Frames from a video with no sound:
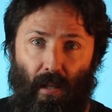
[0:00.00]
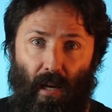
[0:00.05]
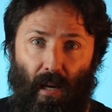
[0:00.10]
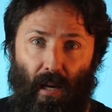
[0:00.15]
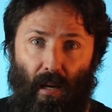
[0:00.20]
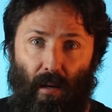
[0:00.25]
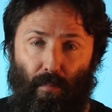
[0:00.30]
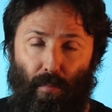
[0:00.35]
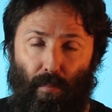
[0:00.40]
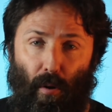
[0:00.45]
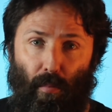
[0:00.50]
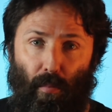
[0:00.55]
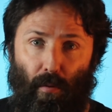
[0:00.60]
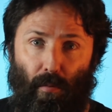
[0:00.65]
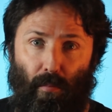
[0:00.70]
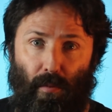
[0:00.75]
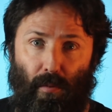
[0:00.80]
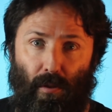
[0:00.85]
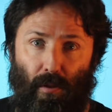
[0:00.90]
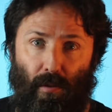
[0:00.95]

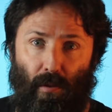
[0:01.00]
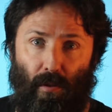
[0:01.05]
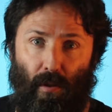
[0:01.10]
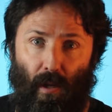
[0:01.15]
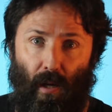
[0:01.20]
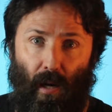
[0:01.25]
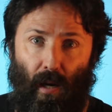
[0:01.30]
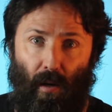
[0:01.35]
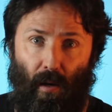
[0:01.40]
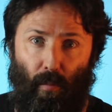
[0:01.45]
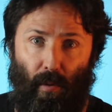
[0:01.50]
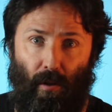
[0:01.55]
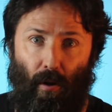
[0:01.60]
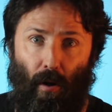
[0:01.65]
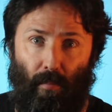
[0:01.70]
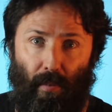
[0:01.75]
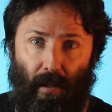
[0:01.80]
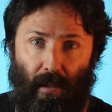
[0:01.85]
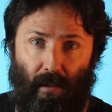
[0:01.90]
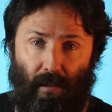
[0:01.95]
problems with
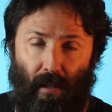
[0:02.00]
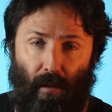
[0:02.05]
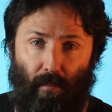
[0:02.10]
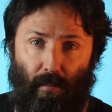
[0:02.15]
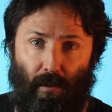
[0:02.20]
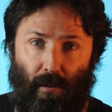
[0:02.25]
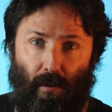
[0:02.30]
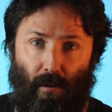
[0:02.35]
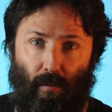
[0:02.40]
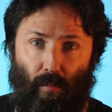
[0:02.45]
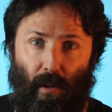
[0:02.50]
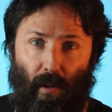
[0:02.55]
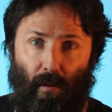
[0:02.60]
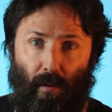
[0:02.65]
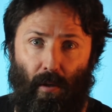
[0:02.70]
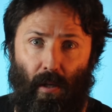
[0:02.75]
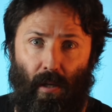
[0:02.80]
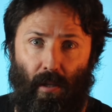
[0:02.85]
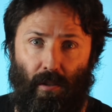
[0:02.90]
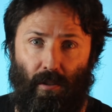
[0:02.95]
complex numbers as well.
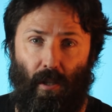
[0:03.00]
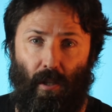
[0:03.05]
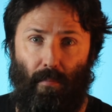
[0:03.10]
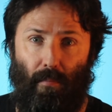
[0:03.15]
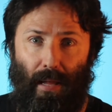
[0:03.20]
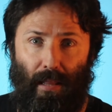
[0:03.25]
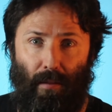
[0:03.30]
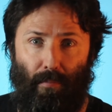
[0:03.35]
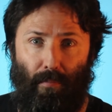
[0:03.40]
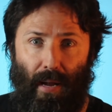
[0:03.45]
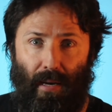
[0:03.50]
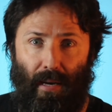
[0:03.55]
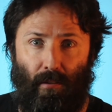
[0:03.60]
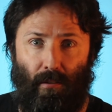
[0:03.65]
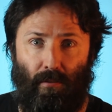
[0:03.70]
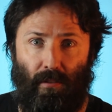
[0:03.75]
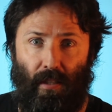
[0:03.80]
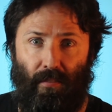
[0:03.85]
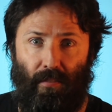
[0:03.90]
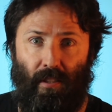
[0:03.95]
So the mathematical
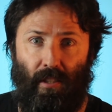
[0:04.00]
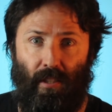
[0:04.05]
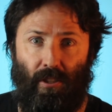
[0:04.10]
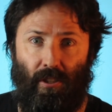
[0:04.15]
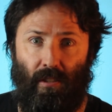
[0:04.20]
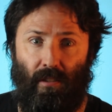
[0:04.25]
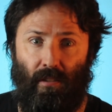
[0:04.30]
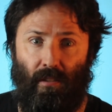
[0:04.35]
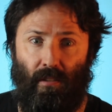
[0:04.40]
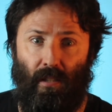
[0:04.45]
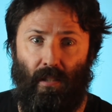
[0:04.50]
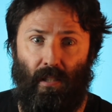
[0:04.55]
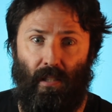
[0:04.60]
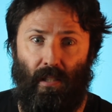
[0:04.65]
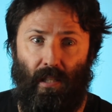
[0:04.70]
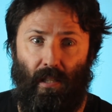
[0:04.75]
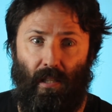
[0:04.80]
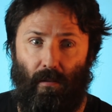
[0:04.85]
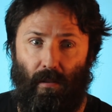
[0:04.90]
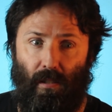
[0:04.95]
definition,
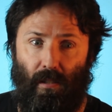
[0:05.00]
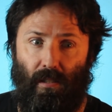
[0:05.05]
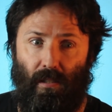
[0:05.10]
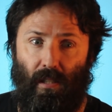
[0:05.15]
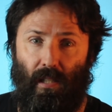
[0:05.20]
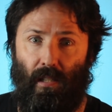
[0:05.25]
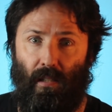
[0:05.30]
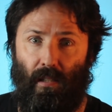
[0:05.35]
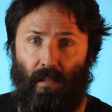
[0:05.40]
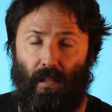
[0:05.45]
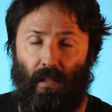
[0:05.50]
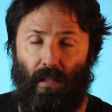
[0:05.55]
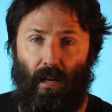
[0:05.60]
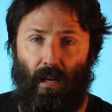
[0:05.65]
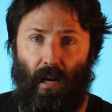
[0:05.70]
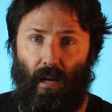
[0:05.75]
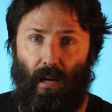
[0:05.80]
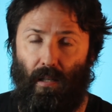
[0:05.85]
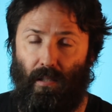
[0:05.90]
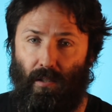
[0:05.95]
here it is here.
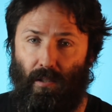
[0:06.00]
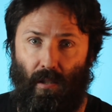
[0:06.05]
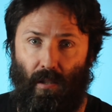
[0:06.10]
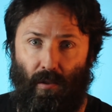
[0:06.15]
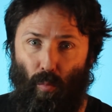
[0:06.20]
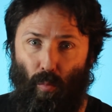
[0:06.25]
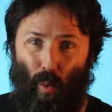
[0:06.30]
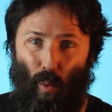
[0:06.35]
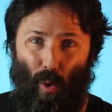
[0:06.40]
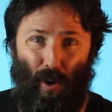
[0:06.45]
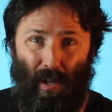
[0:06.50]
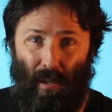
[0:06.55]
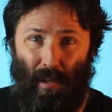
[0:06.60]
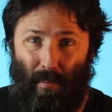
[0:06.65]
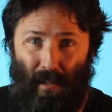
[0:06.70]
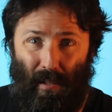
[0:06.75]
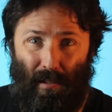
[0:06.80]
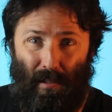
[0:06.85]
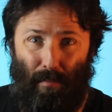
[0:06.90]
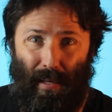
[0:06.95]
It's wordy,
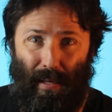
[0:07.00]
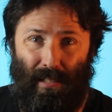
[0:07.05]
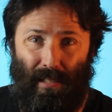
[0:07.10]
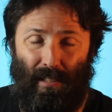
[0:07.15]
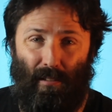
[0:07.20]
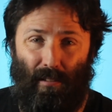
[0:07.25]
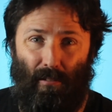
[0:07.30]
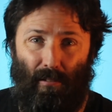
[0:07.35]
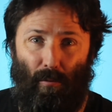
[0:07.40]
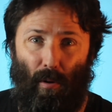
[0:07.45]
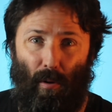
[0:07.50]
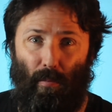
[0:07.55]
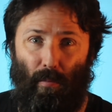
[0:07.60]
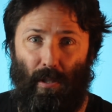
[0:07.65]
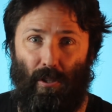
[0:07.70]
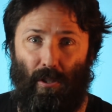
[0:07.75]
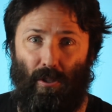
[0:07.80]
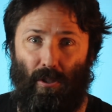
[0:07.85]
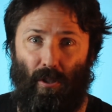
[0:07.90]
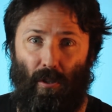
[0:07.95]
but it's basically what we
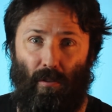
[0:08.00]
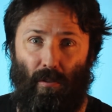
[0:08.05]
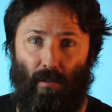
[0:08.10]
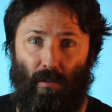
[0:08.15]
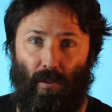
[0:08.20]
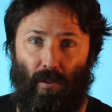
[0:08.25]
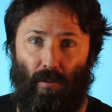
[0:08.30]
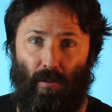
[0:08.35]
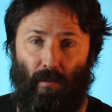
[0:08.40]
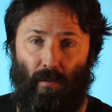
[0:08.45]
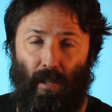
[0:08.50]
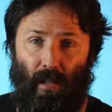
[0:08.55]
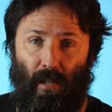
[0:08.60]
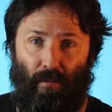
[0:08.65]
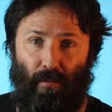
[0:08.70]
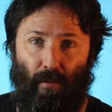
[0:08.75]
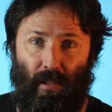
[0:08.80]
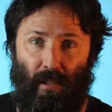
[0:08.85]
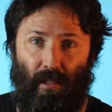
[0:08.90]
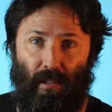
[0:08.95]
just showed on the screen. If
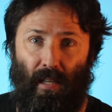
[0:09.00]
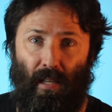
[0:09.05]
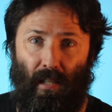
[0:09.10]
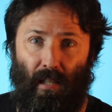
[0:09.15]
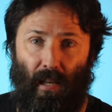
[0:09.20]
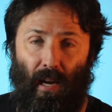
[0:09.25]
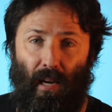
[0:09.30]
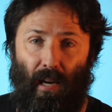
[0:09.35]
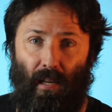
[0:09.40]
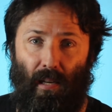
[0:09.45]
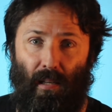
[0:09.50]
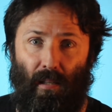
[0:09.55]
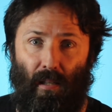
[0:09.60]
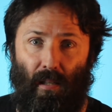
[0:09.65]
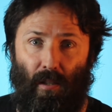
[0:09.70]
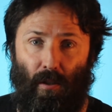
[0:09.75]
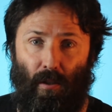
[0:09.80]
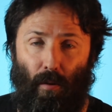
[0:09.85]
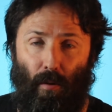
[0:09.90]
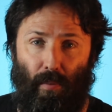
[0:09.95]
we take a
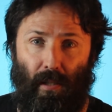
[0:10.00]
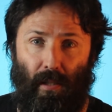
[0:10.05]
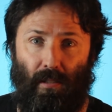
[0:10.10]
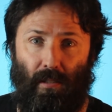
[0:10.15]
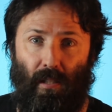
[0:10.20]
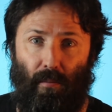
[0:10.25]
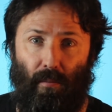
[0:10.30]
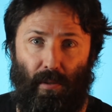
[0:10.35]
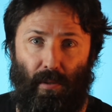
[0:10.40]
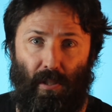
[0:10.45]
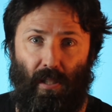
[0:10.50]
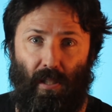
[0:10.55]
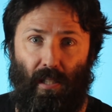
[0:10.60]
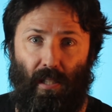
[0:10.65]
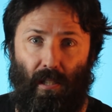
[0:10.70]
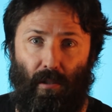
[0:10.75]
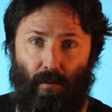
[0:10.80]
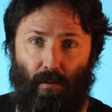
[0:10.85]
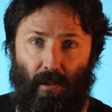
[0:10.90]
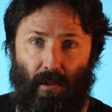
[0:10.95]
complex number z
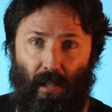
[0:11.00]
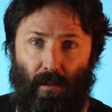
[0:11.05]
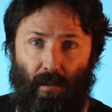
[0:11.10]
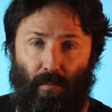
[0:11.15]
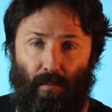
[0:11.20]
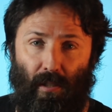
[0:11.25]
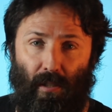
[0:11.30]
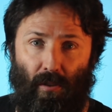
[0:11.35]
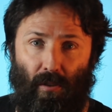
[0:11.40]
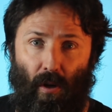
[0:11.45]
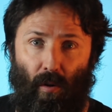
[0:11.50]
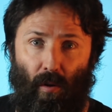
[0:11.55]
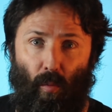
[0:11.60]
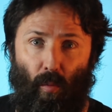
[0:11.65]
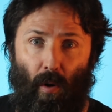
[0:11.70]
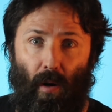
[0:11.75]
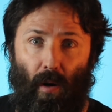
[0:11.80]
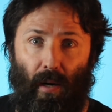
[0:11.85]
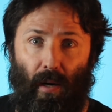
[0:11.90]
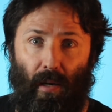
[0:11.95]
equals x plus
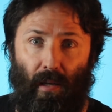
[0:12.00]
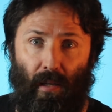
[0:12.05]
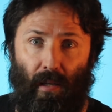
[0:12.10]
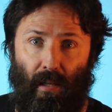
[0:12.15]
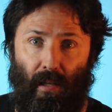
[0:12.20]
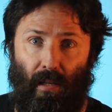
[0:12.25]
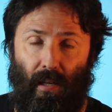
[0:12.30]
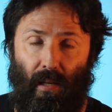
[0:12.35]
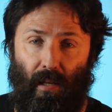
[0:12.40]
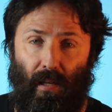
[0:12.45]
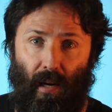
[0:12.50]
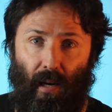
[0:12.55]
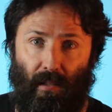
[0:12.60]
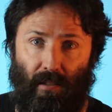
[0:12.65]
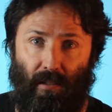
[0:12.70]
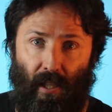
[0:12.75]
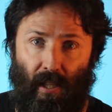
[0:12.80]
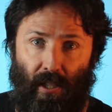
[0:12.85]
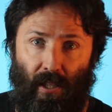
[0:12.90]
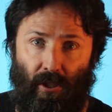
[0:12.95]
iy in
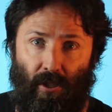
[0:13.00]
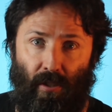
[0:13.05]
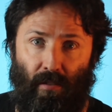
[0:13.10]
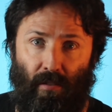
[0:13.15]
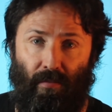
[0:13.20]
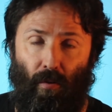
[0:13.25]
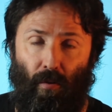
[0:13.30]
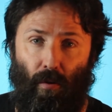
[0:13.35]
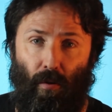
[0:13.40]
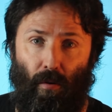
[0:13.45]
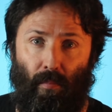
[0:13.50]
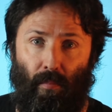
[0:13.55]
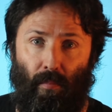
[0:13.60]
Cartesian form,